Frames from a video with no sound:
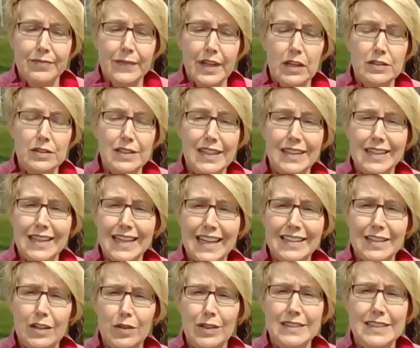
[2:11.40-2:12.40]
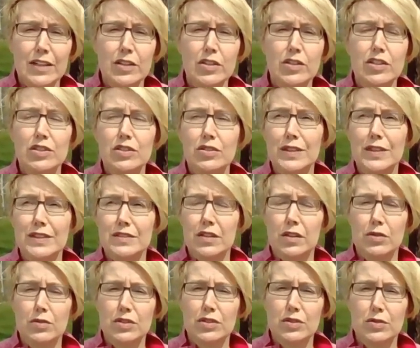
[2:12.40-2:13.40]
the only thing I know to tell you to do is
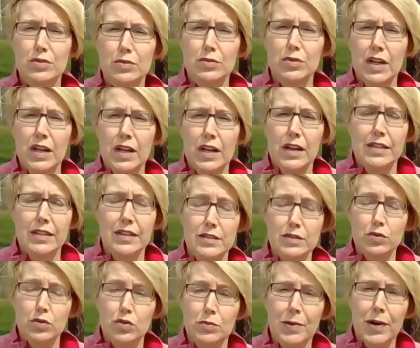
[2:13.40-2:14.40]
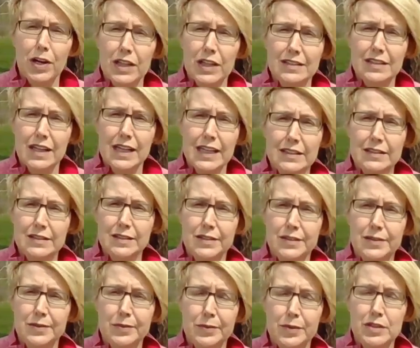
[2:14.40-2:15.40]
go to the school parking lot,
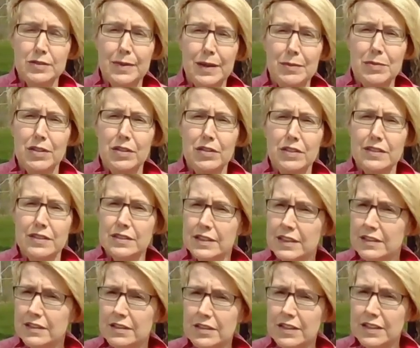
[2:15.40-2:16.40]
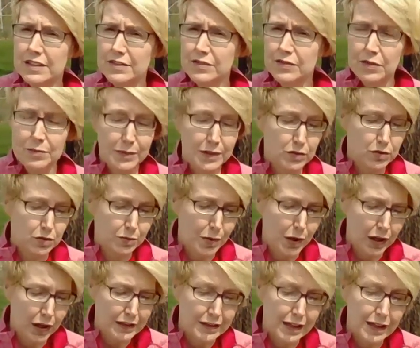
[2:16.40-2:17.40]
which maybe you're listening to this from the school
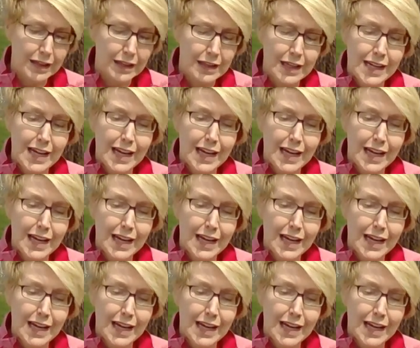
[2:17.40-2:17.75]
parking lot,